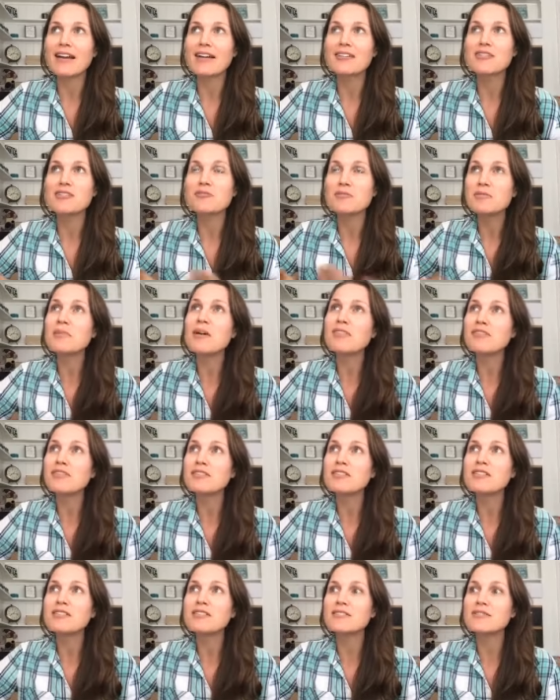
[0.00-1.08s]
she was my first
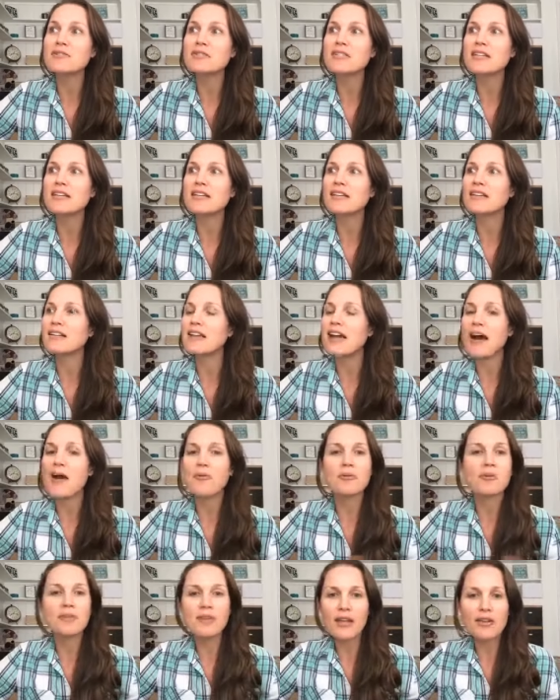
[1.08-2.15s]
consultant. And now
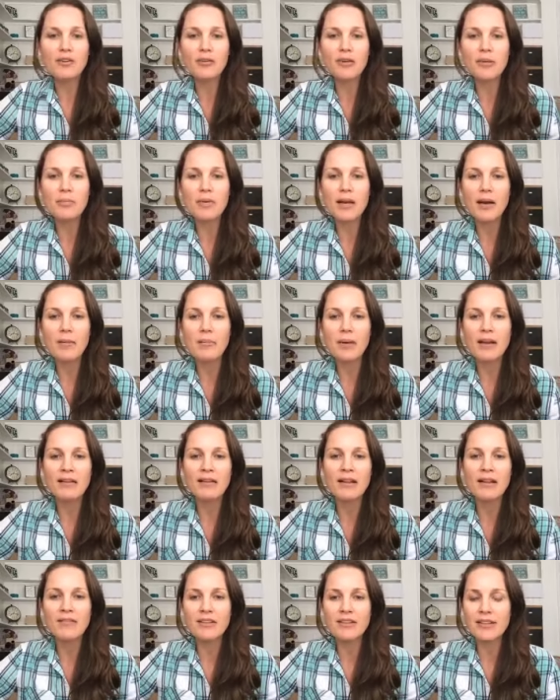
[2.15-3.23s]
we're like creeping up on
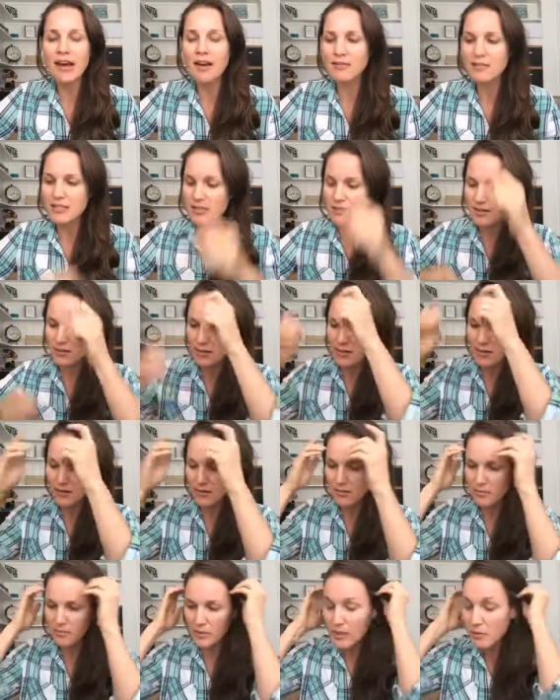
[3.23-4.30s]
11,000
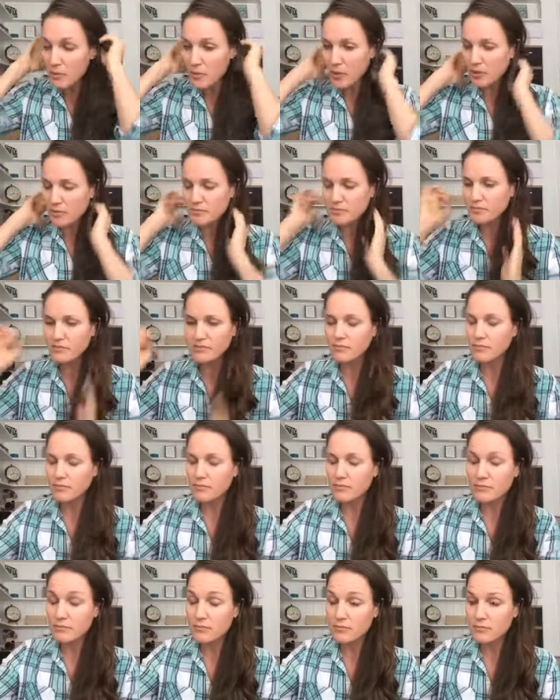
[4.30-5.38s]
people.
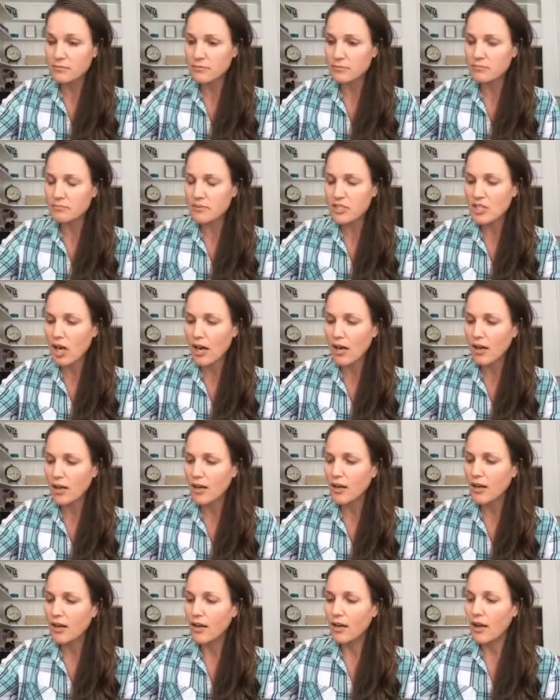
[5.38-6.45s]
Bizarre.
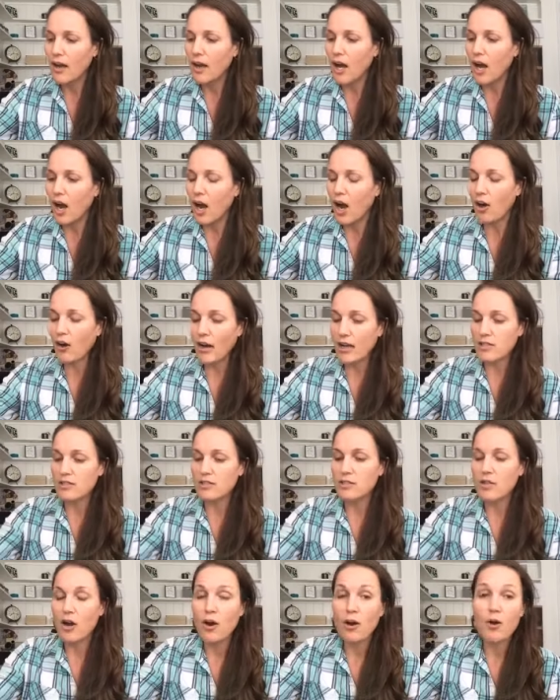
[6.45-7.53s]
Okay,
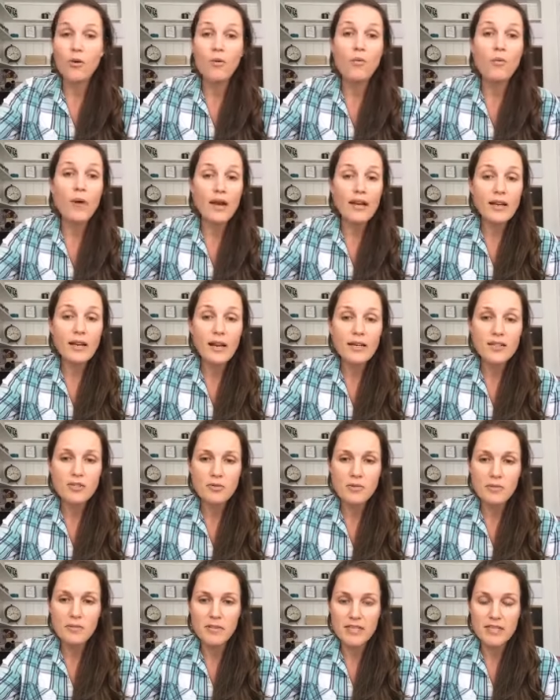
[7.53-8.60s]
so what did I do with
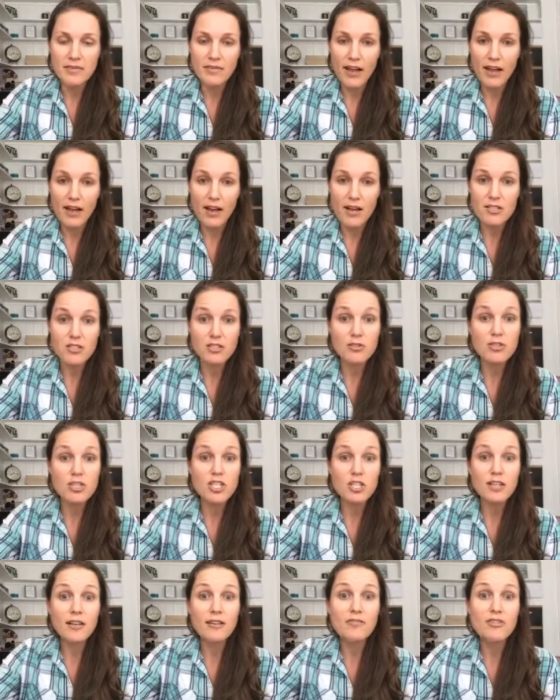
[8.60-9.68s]
Melissa Vega? So she
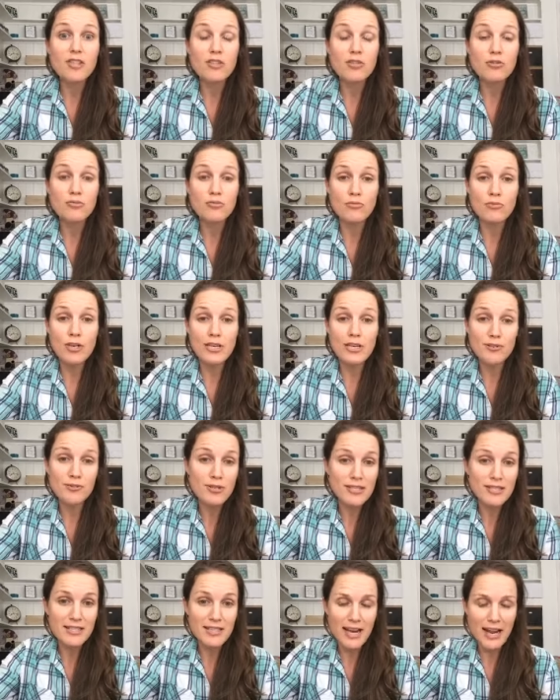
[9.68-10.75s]
lived 3
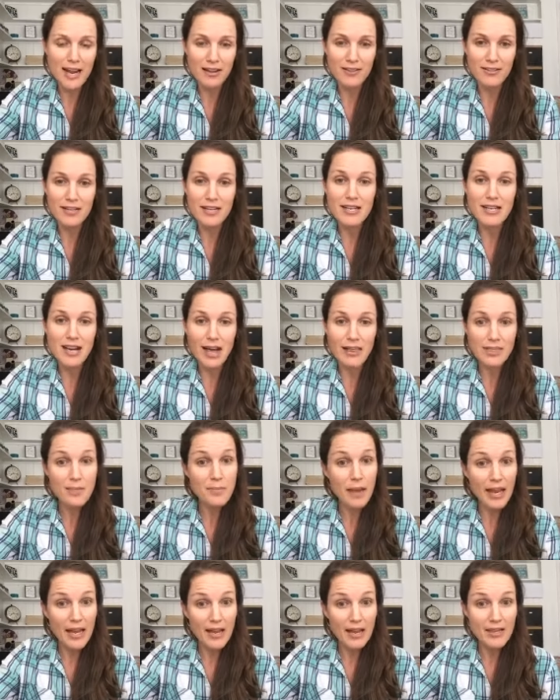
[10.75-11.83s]
doors down, not the
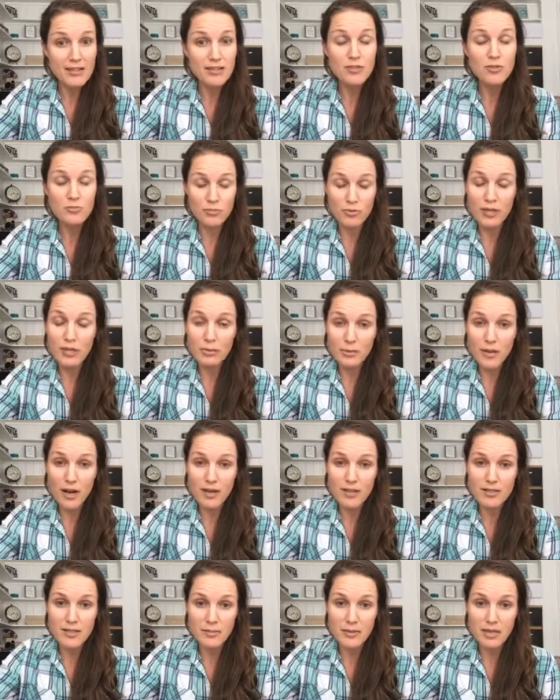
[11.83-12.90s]
band, real
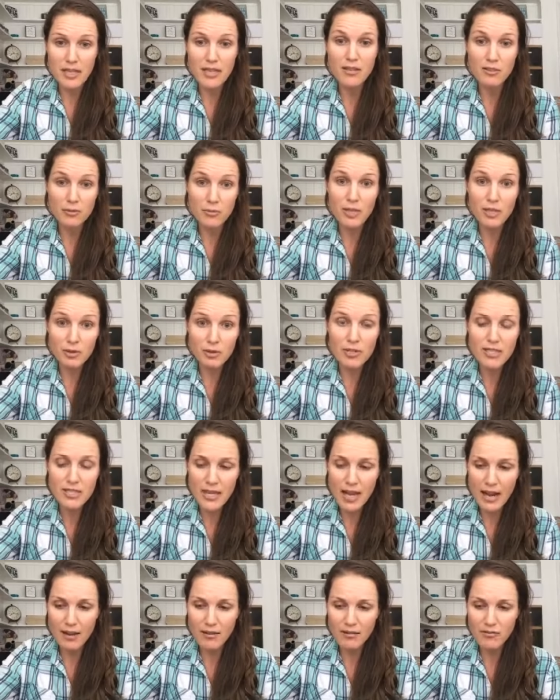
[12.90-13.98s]
proximity, 3 doors
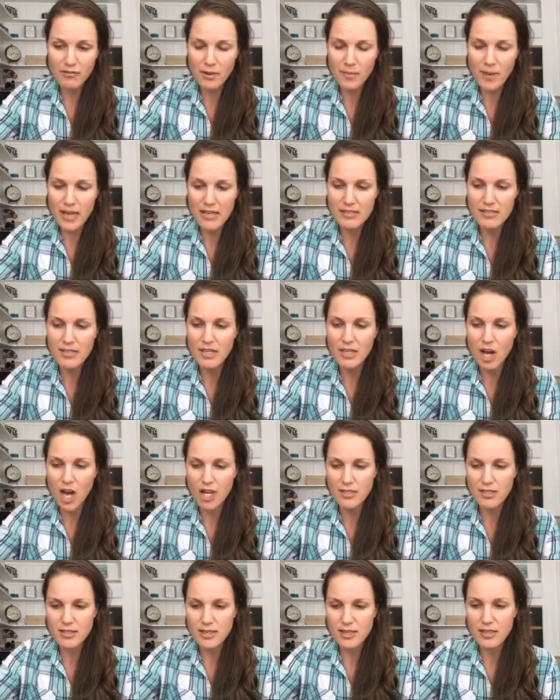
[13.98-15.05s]
down from us in
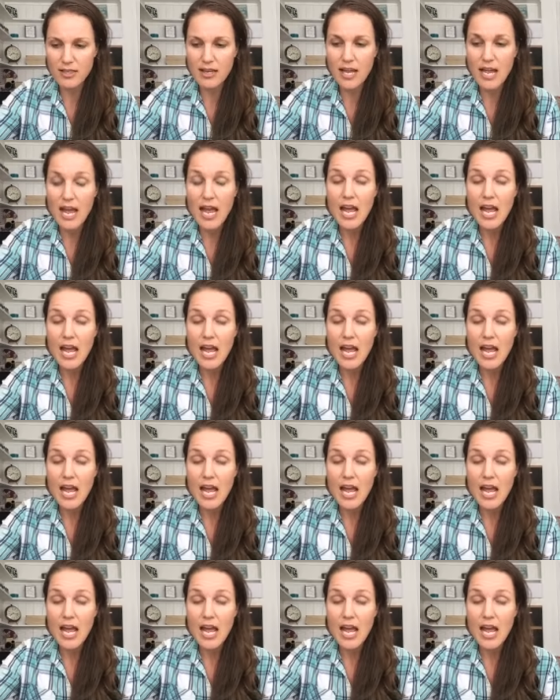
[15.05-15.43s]
Austin.